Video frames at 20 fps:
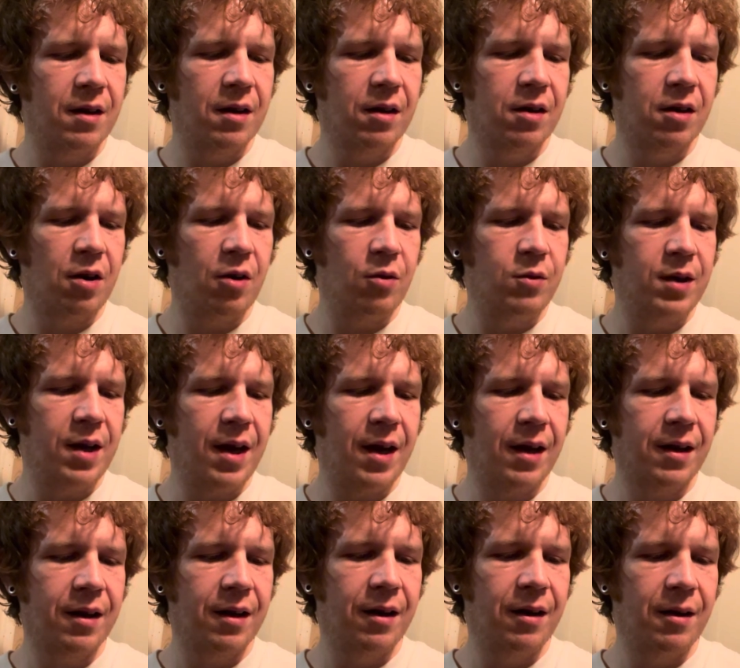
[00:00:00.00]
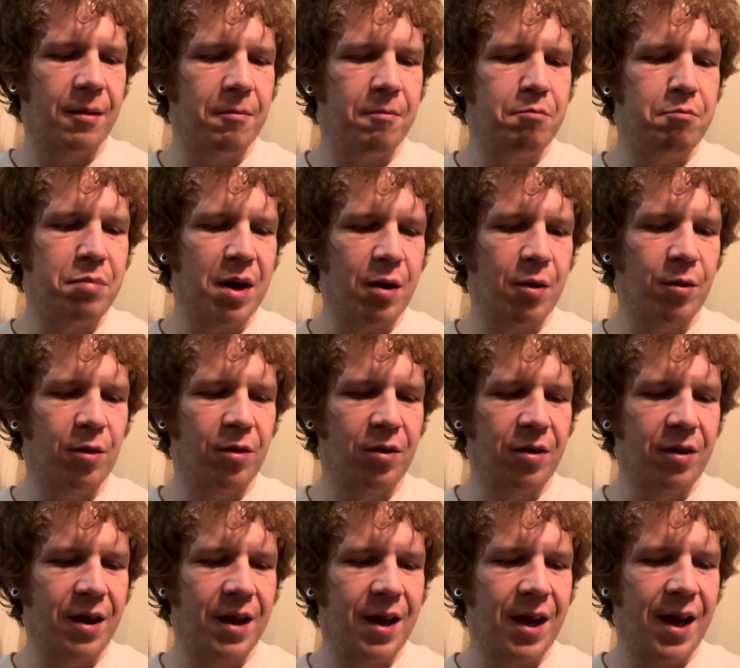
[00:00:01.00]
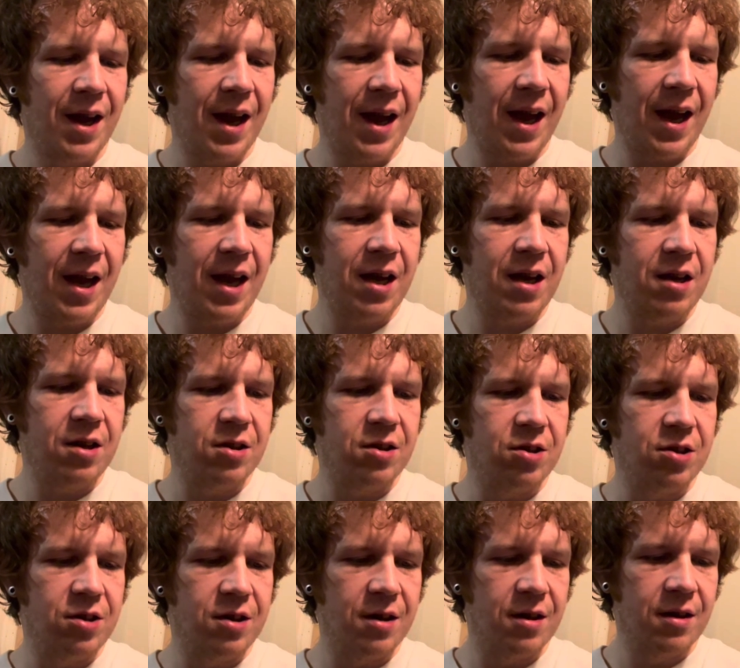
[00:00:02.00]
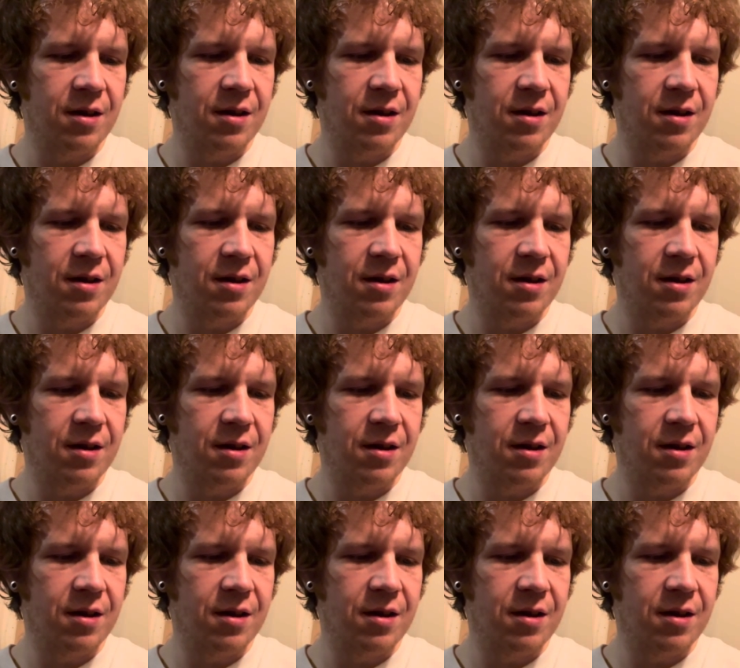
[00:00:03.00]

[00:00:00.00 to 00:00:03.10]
cognac, barrel aged.